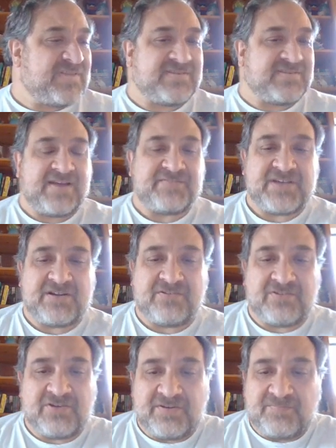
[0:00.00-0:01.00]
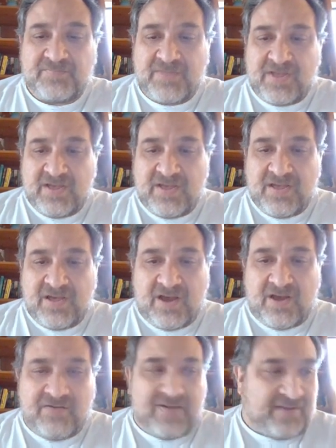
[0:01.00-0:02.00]
Live channel, good.
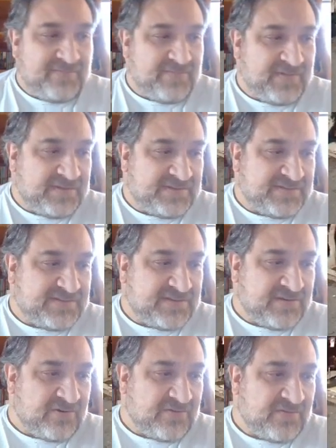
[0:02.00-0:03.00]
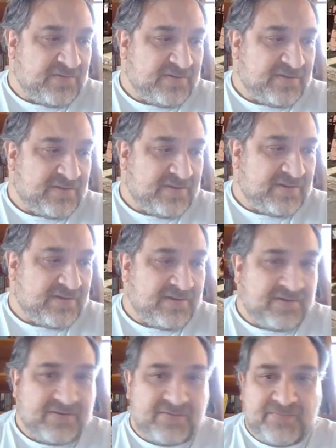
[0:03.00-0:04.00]
All right, so,
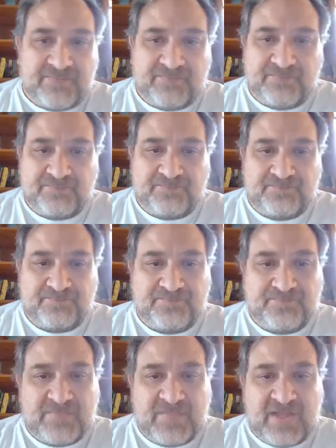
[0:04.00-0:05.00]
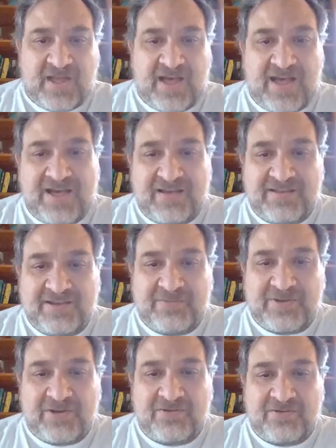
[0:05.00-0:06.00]
aha, here
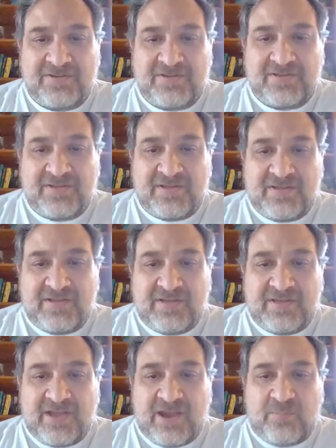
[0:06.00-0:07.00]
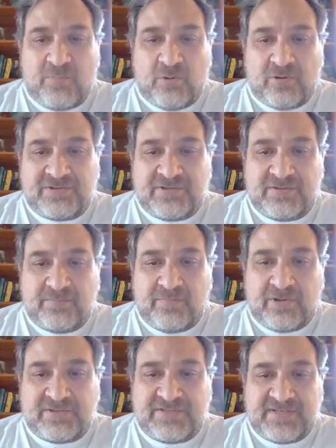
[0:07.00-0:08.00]
we go. Airport,
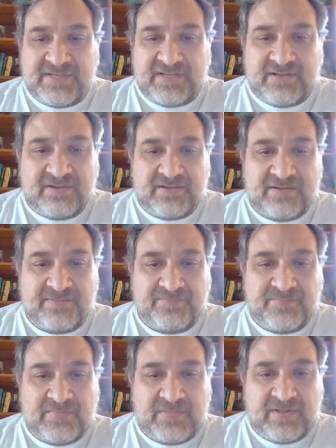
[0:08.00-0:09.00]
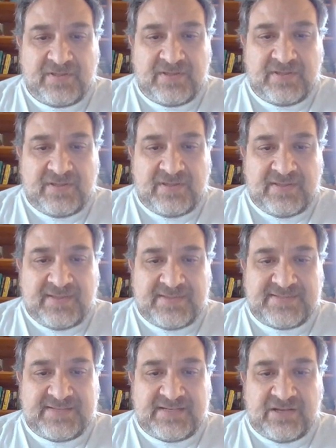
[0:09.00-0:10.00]
Botany,
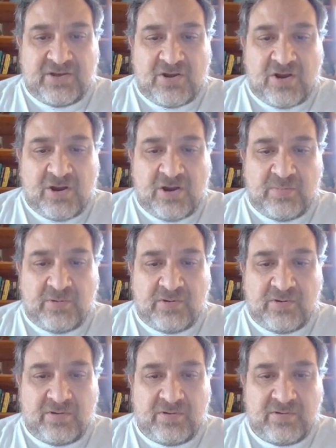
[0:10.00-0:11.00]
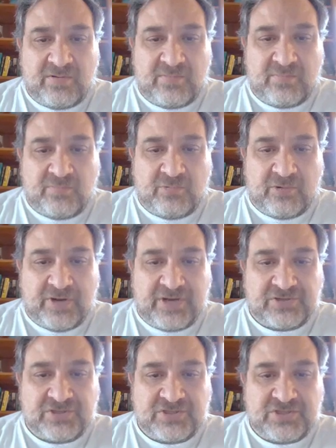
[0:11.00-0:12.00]
City, Harbor,
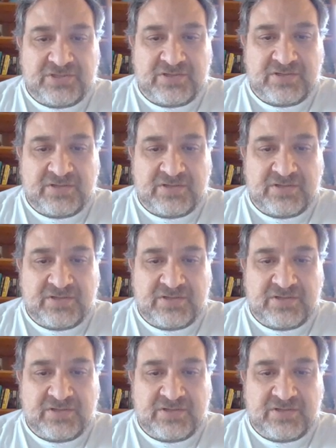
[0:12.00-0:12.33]
Bridge.